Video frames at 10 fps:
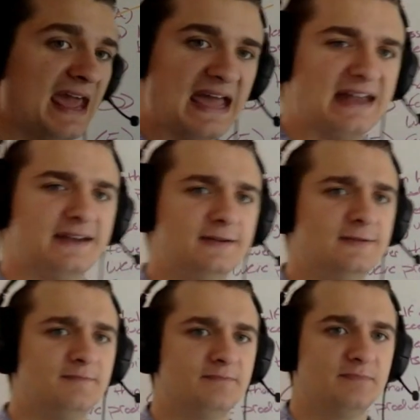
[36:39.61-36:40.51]
than
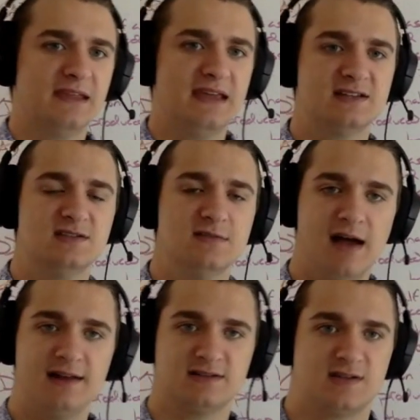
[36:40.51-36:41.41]
is
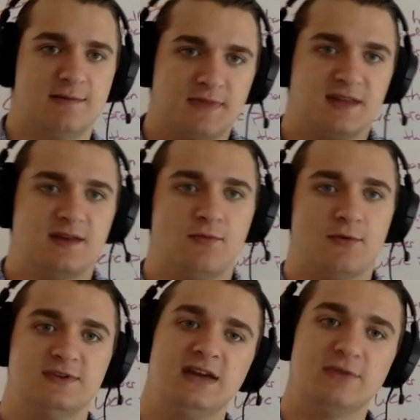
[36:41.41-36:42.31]
not something that we
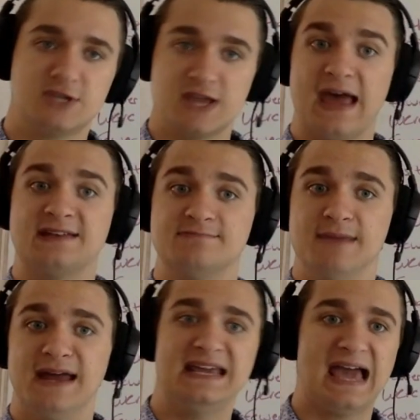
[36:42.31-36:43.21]
would say. We say as
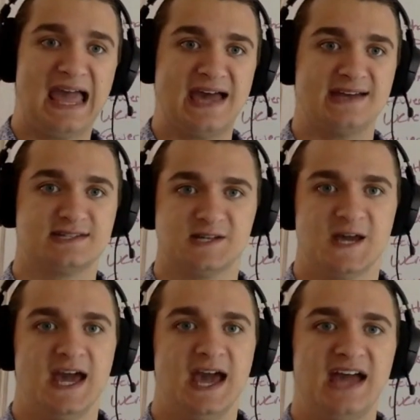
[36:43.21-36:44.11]
many as.
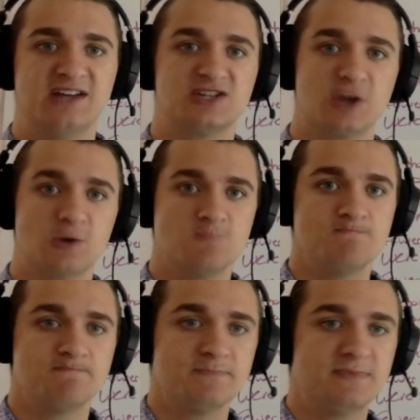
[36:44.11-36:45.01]
And
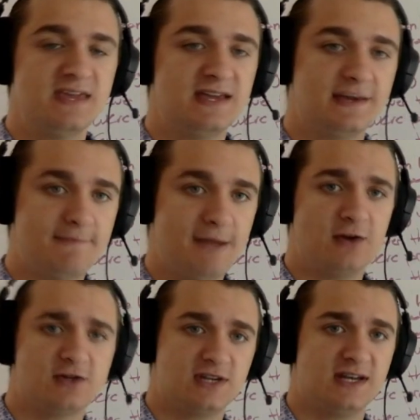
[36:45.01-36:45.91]
so the
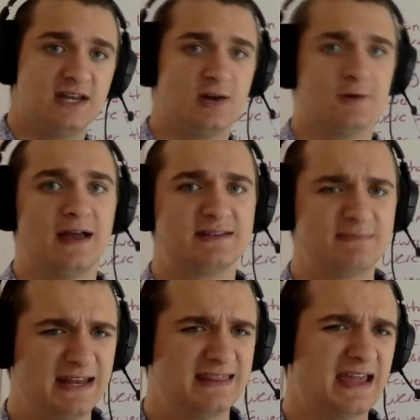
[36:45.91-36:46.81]
comparison here, as
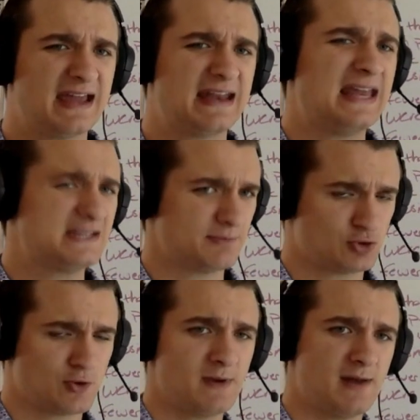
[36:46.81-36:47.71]
many than, ends up
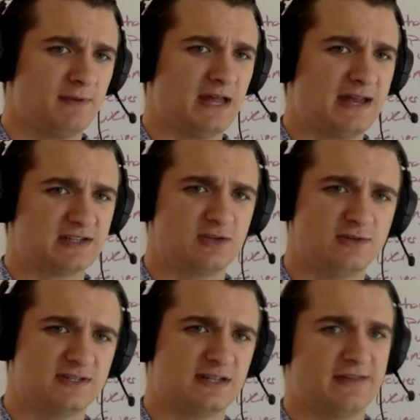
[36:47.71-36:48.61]
tripping up a lot of
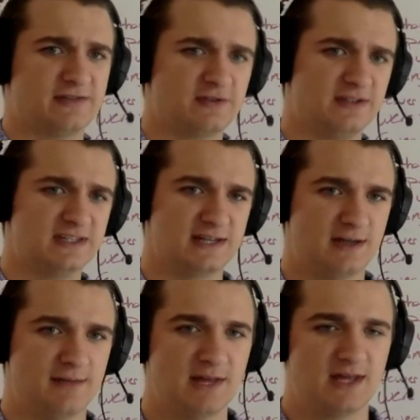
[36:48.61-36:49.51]
students. A lot of students end
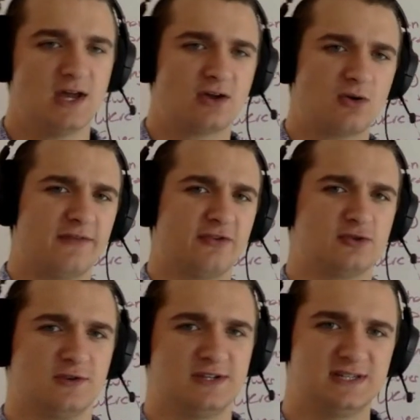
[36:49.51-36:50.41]
up going for
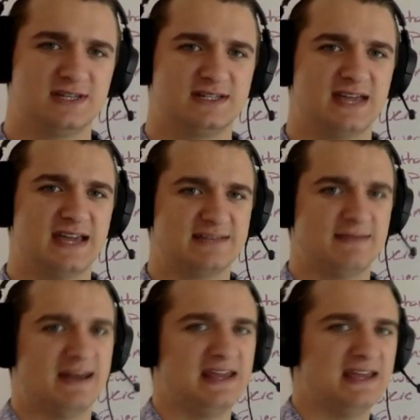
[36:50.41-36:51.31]
choices that say as
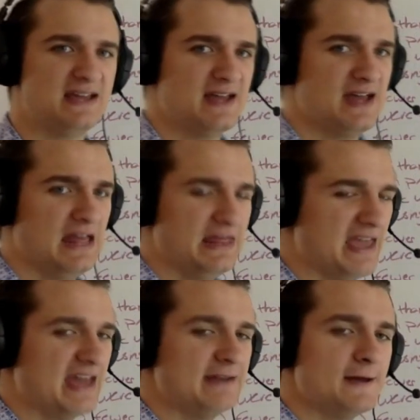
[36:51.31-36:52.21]
many
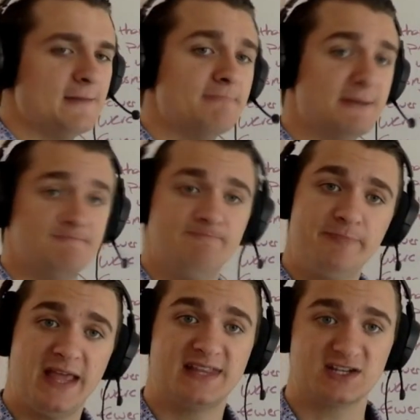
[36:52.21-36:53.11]
than, but
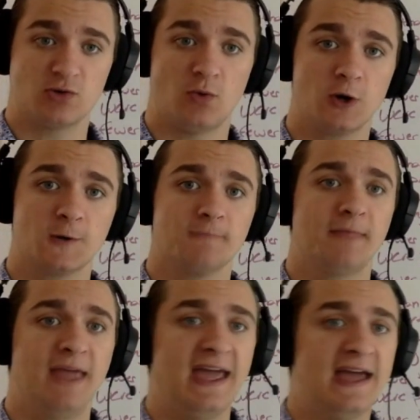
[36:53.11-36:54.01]
it doesn't work
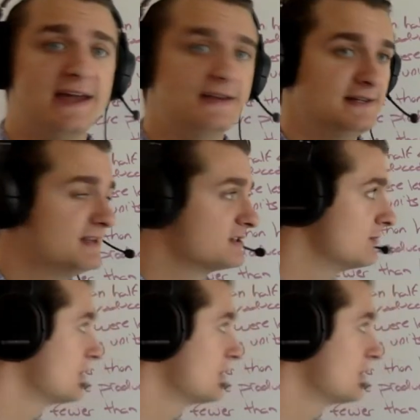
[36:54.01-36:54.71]
and doesn't